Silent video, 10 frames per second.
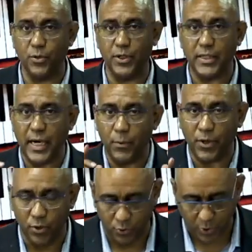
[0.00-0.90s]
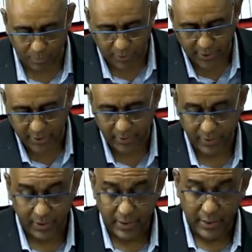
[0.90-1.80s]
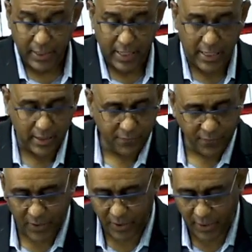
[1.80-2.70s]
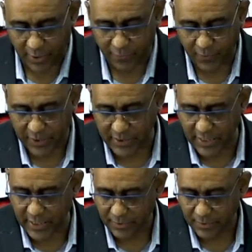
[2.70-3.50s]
it, and we go to a break. And follow carefully. C,